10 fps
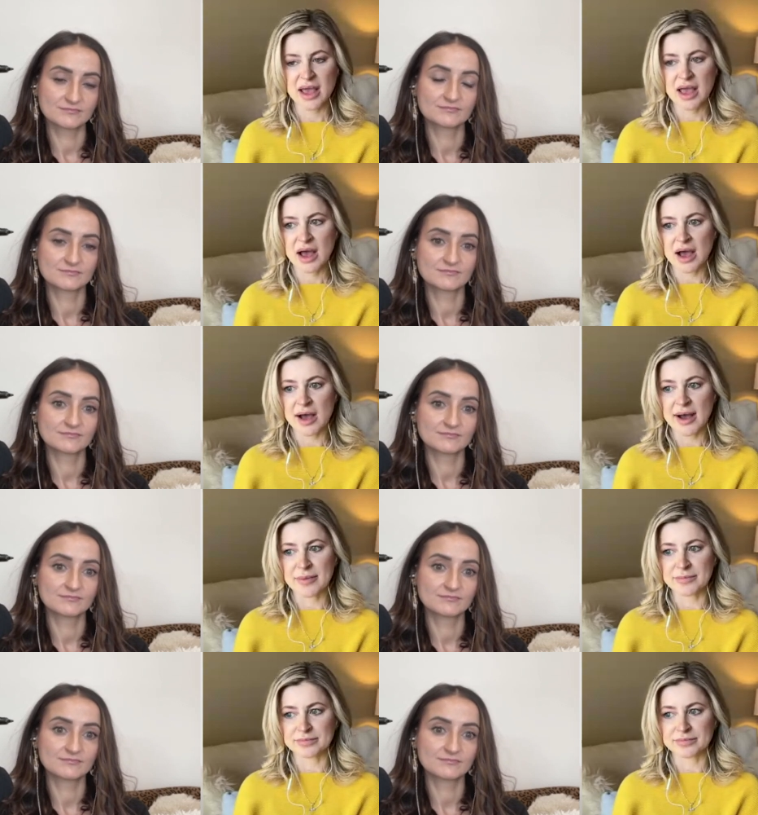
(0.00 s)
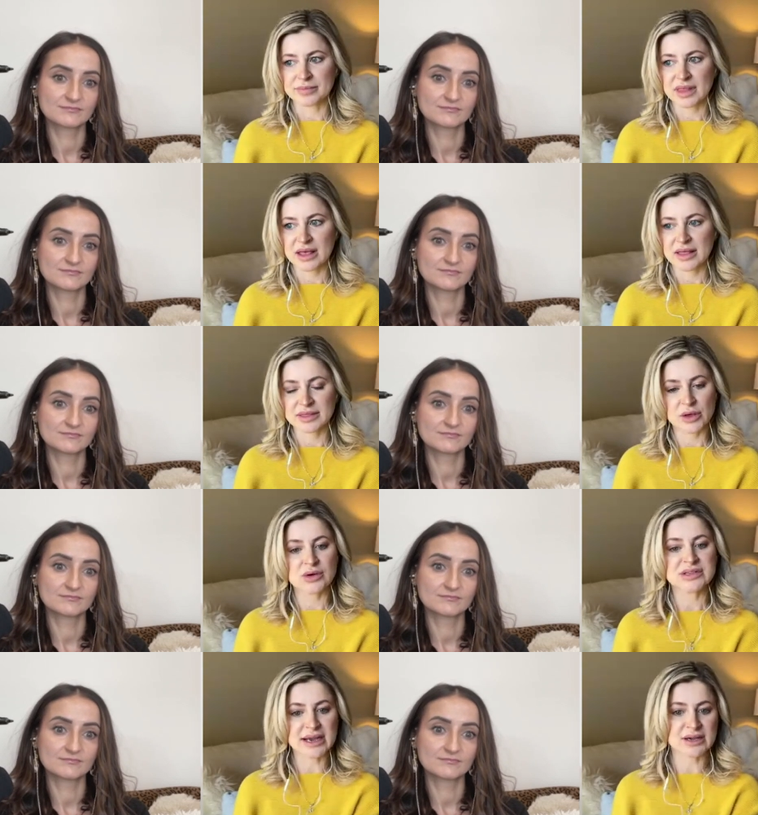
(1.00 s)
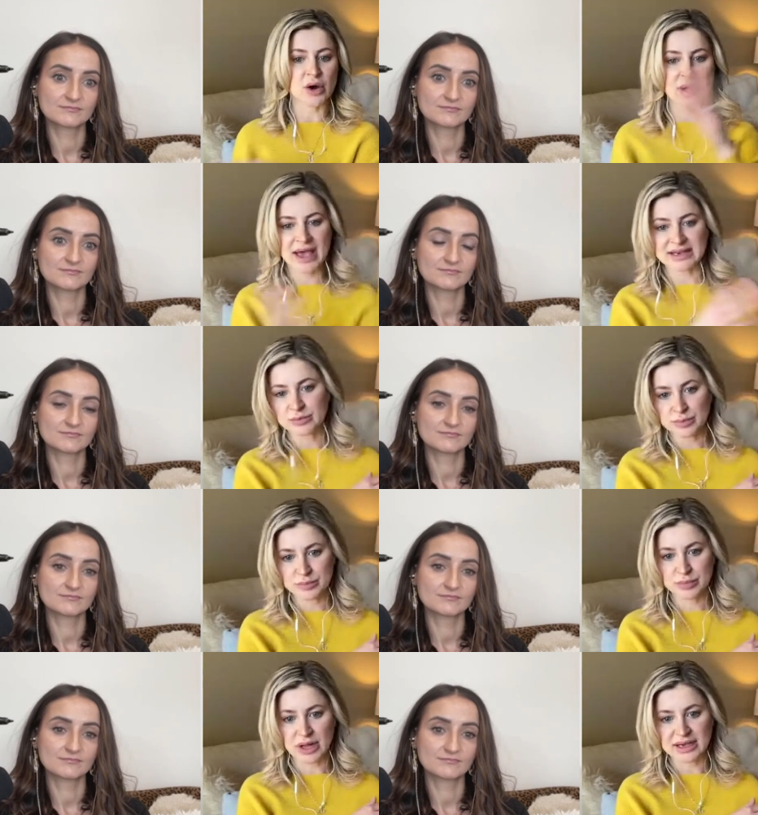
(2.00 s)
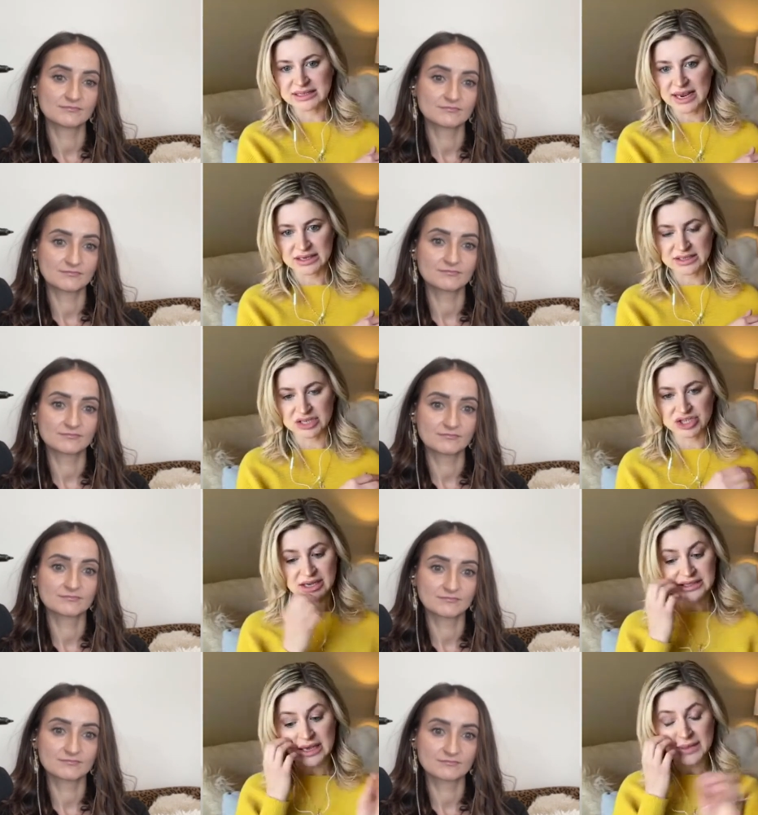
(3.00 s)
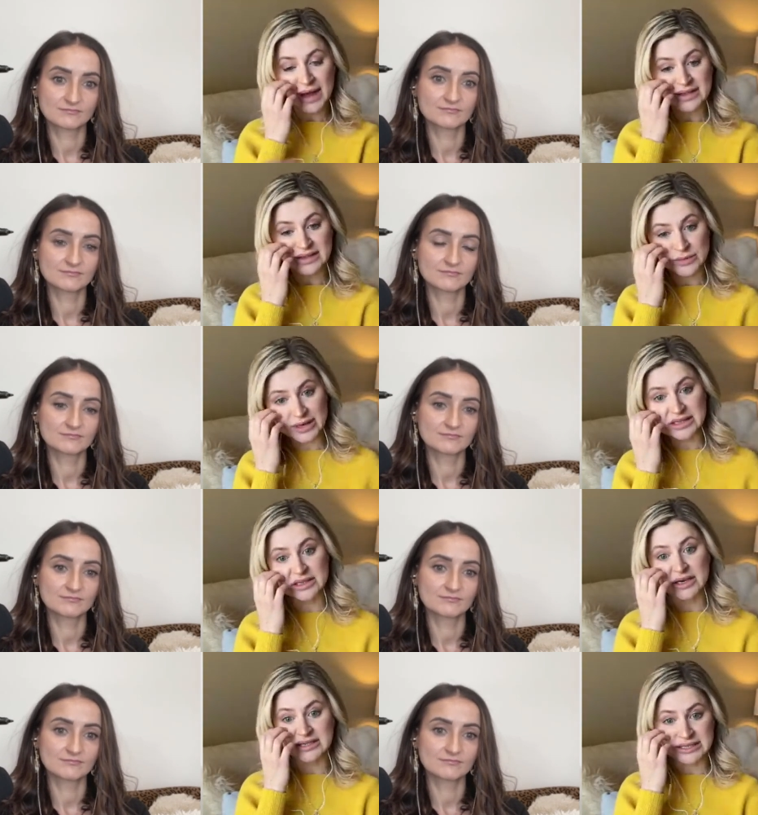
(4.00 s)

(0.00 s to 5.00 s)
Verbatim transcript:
Speaker 1: Um, those I go ahead and pluck and take to the chickens. And that's when I start seeding